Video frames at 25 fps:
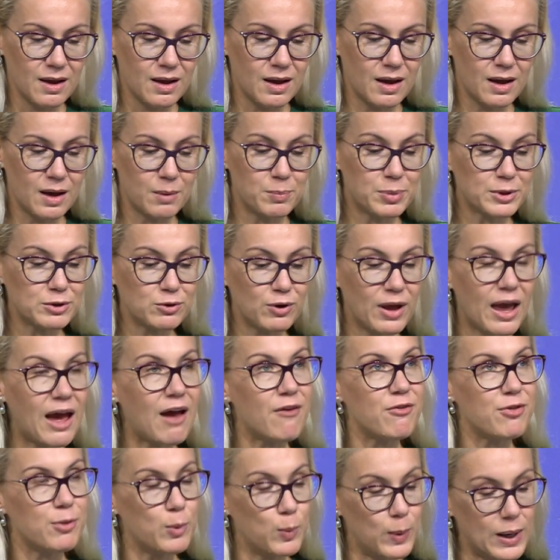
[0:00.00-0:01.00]
But we
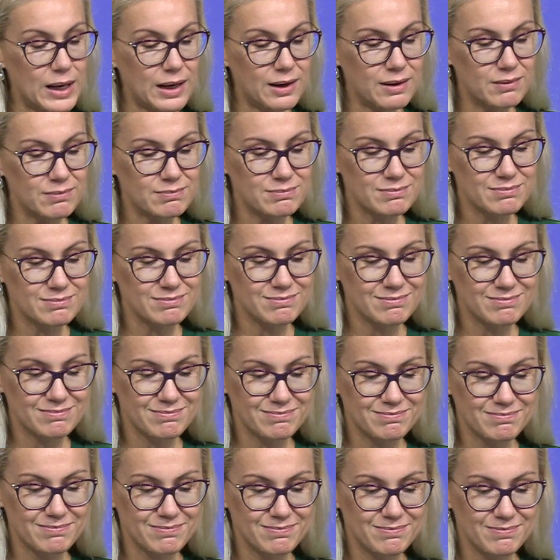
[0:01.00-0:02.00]
have the will,
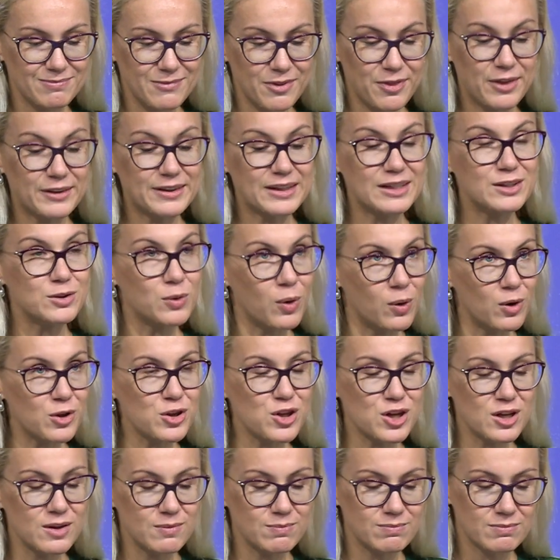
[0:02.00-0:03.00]
the
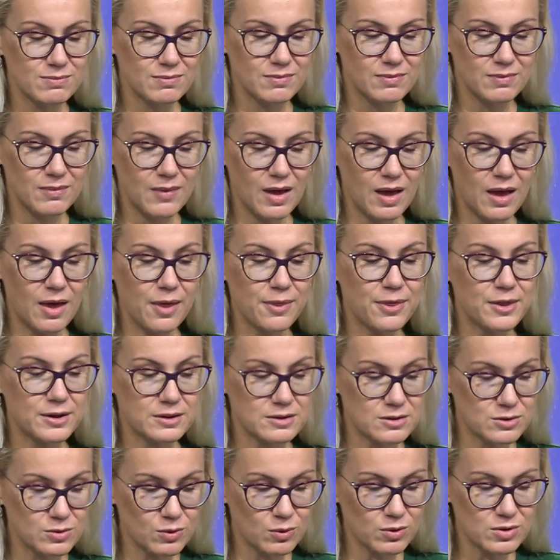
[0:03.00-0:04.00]
technology, and the
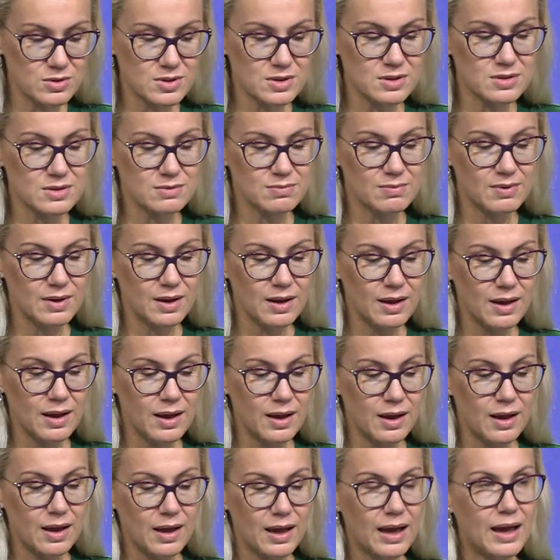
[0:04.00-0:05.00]
resources,
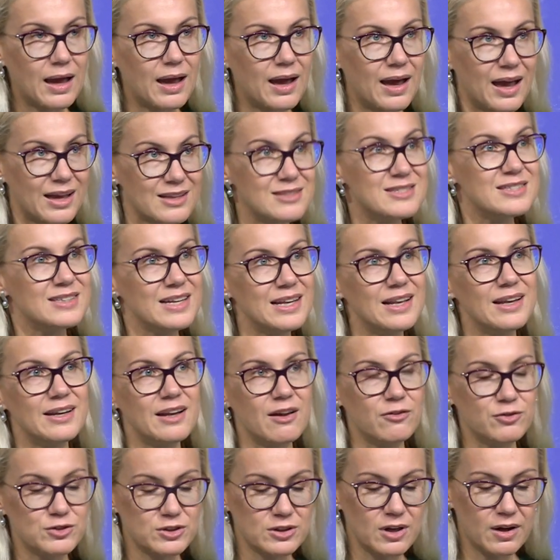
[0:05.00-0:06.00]
and still
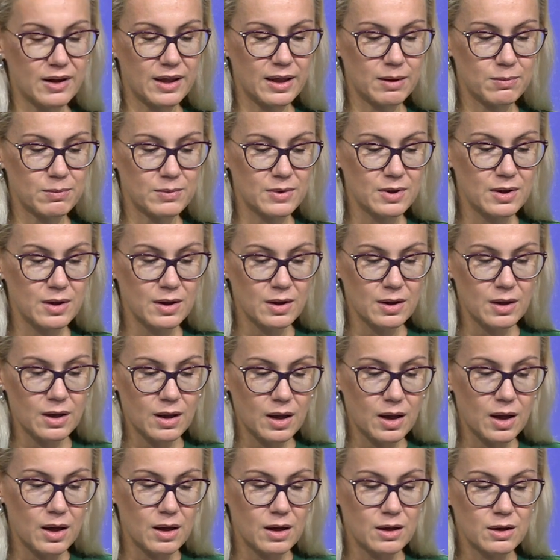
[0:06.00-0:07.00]
enough time
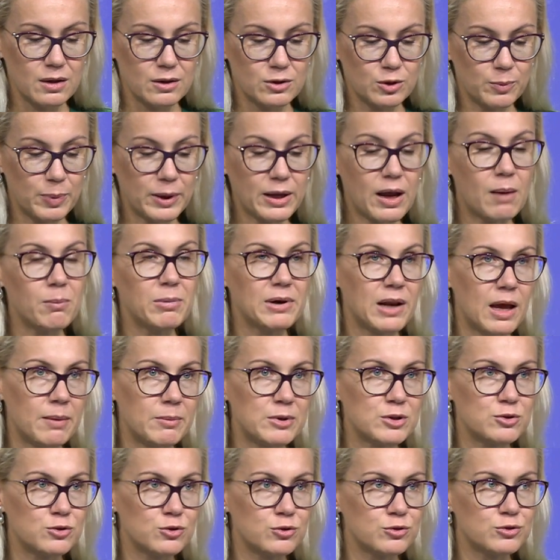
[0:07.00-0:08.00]
to become
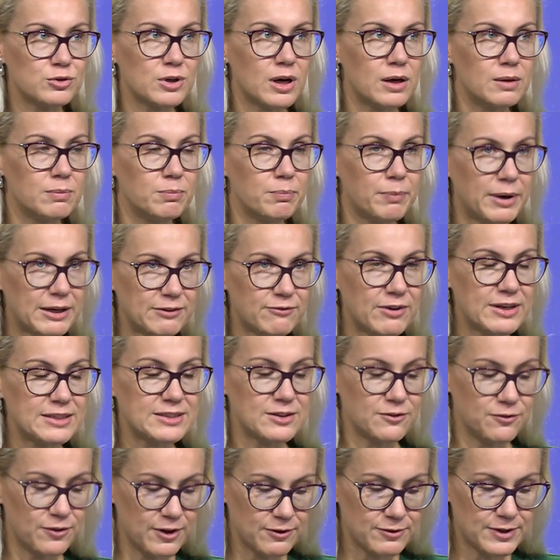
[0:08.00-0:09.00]
climate neutral by
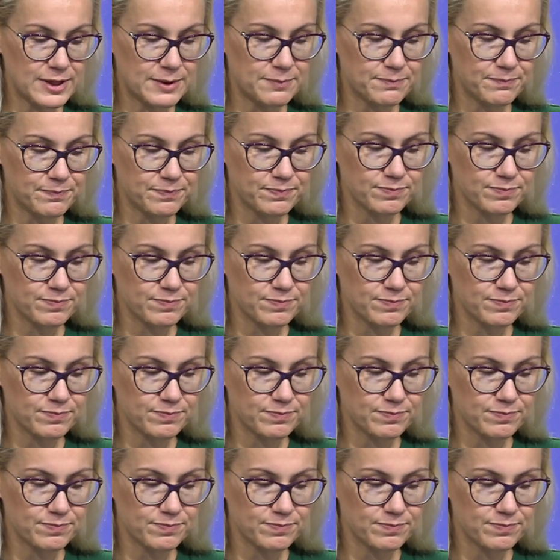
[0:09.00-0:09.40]
2050.